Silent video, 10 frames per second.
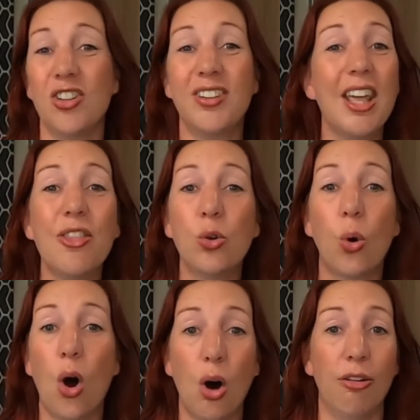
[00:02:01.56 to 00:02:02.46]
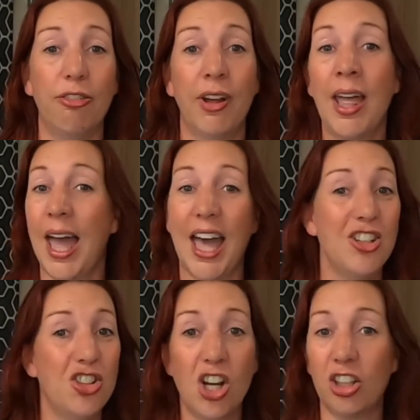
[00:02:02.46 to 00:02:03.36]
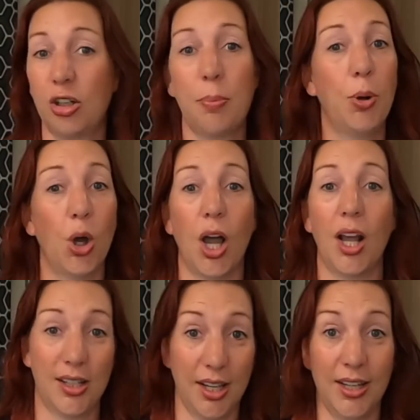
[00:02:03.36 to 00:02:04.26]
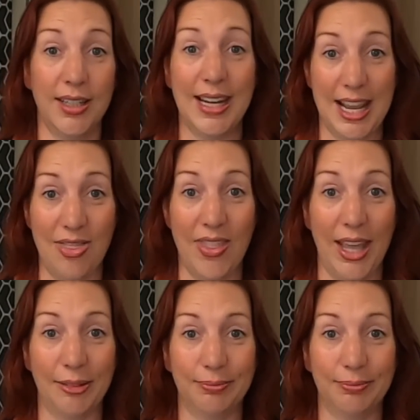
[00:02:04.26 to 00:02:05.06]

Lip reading: take the door off and just put a curtain in there.